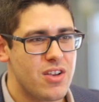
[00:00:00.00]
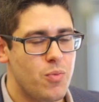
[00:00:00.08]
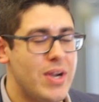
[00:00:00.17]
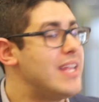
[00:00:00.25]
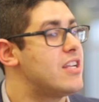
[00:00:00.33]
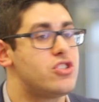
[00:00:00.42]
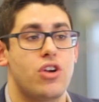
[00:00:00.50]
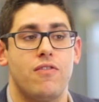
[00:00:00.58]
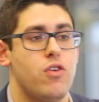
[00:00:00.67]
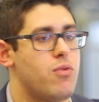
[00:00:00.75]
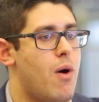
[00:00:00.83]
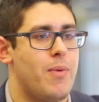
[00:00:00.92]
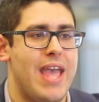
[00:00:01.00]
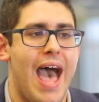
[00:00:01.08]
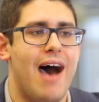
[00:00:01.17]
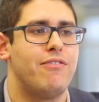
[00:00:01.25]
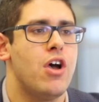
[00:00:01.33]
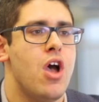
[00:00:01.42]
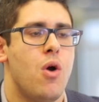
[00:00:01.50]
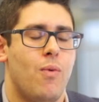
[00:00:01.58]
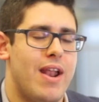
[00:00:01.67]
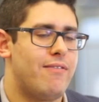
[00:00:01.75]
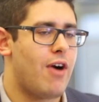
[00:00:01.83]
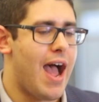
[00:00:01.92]
We need to serve with what we have.
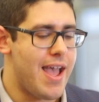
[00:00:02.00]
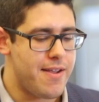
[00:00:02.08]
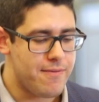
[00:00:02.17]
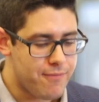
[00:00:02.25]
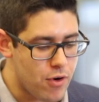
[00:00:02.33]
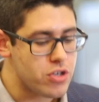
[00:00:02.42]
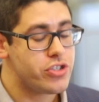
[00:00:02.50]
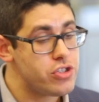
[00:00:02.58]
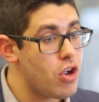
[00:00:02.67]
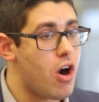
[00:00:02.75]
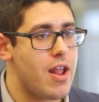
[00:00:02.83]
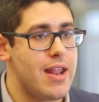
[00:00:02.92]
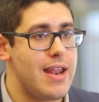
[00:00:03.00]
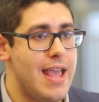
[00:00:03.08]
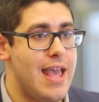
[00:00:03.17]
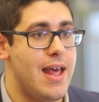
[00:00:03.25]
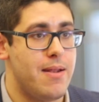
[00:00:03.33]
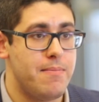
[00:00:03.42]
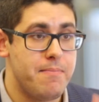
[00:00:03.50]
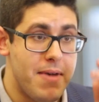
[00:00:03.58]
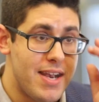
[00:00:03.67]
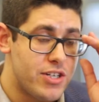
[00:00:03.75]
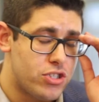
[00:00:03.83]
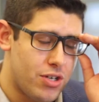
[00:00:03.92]
Whenever I first started in
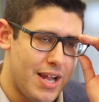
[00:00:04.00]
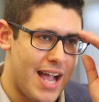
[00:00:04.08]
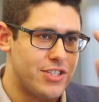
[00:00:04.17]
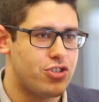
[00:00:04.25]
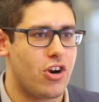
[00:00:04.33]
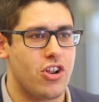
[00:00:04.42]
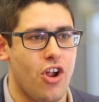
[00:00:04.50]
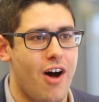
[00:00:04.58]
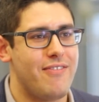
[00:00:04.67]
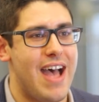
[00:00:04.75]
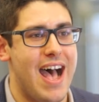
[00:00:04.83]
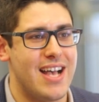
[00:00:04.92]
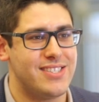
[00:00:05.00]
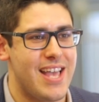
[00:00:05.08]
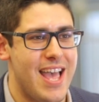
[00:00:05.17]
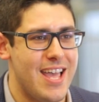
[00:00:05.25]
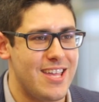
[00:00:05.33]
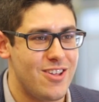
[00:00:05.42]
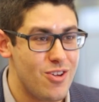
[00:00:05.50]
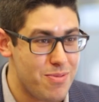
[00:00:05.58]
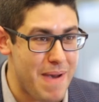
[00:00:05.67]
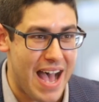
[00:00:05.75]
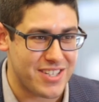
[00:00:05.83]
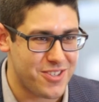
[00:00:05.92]
ministry, I started off as a
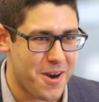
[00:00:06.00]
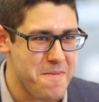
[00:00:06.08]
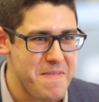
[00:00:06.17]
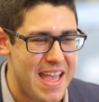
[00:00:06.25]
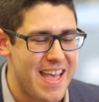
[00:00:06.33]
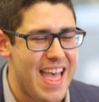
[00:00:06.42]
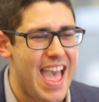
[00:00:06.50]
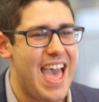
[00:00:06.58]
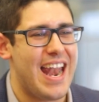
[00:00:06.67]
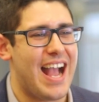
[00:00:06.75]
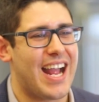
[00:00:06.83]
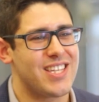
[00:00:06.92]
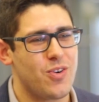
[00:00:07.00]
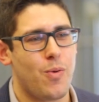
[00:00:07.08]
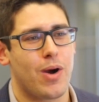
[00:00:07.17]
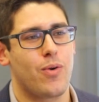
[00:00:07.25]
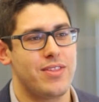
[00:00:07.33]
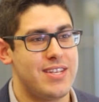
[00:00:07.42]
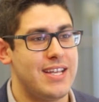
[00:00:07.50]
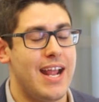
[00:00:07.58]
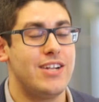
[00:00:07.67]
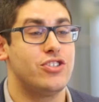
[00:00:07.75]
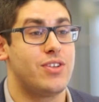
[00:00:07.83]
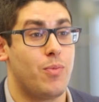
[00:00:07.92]
youth pastor, and I got to work with
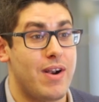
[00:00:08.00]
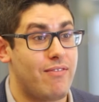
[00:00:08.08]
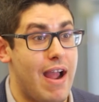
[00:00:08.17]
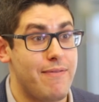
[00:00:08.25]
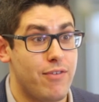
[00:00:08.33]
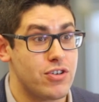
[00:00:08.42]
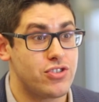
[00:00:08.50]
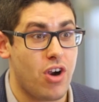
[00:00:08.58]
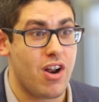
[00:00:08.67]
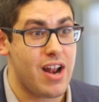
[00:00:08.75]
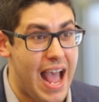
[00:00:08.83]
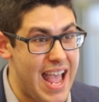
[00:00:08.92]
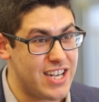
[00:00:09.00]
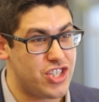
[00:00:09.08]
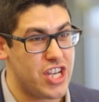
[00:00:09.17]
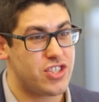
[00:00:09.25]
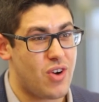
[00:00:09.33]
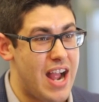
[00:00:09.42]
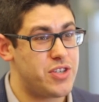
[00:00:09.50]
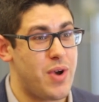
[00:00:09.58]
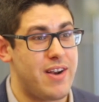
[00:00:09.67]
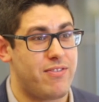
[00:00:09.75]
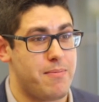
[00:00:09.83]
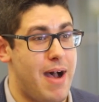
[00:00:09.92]
teenagers. And whenever I first started, I had just
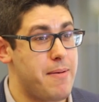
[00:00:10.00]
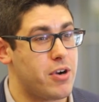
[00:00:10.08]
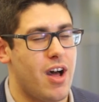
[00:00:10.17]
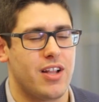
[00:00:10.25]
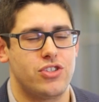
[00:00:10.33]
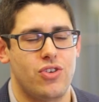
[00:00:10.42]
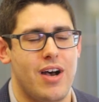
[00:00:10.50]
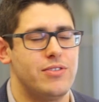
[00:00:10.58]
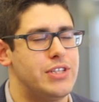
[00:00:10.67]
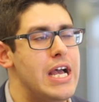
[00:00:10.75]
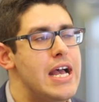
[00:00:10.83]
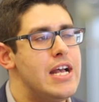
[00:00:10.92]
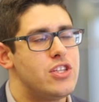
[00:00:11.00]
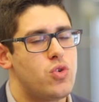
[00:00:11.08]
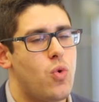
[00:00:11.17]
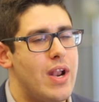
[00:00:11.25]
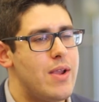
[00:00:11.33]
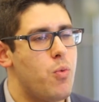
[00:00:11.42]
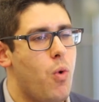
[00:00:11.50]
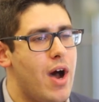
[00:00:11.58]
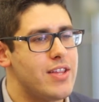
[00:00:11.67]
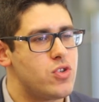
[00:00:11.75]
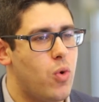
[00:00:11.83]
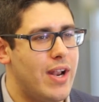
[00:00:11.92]
graduated from Bible college. So I was
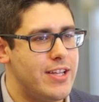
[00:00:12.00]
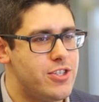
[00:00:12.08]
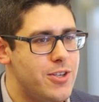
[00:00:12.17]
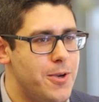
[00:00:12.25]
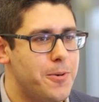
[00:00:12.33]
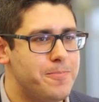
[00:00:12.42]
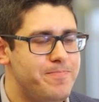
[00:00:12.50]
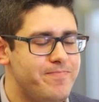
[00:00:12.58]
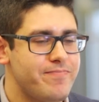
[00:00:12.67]
21, 22.